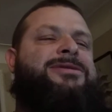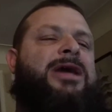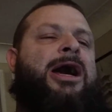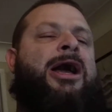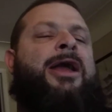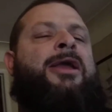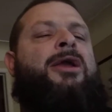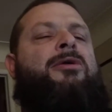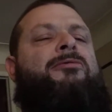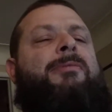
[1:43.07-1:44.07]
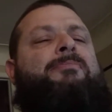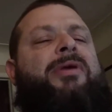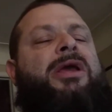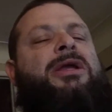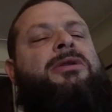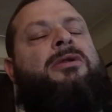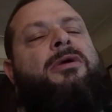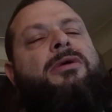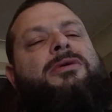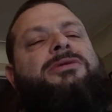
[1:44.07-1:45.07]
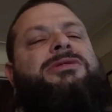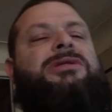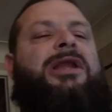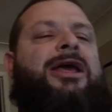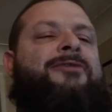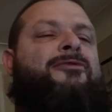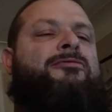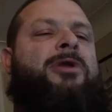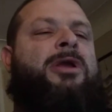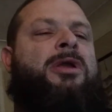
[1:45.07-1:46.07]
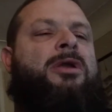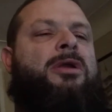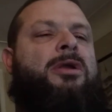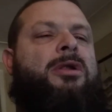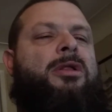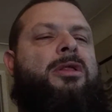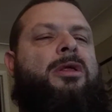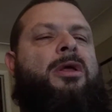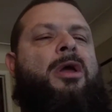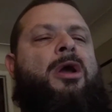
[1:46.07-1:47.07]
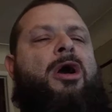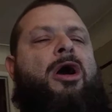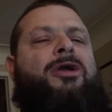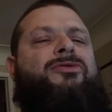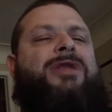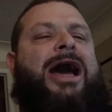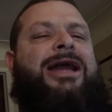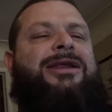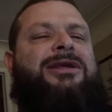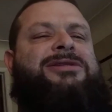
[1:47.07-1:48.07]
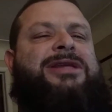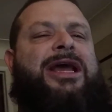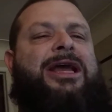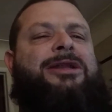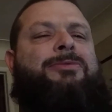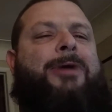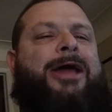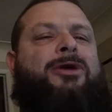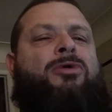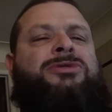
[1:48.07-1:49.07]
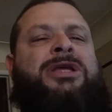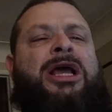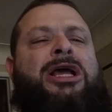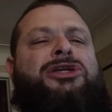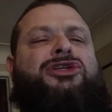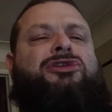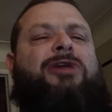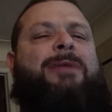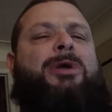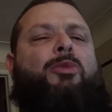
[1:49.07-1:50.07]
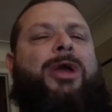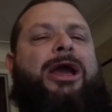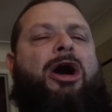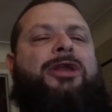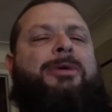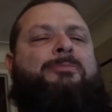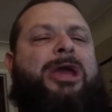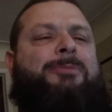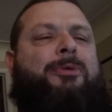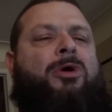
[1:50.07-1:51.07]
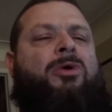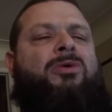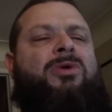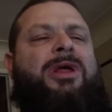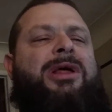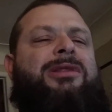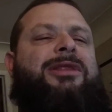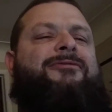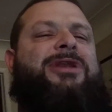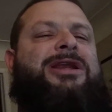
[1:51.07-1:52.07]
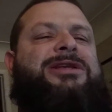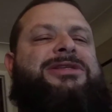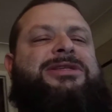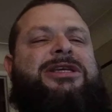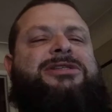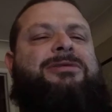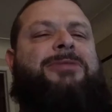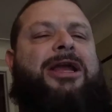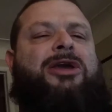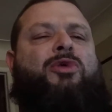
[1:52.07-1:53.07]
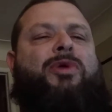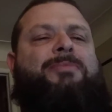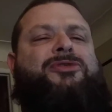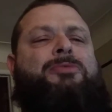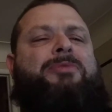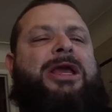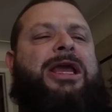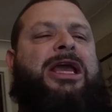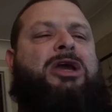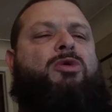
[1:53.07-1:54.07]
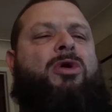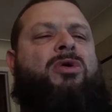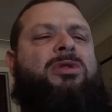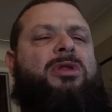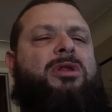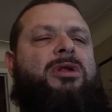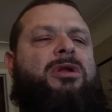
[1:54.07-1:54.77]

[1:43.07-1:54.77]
die, repeat, slavery. Are you not entertained by those screaming, we are the people, living in a system not equipped to be equal?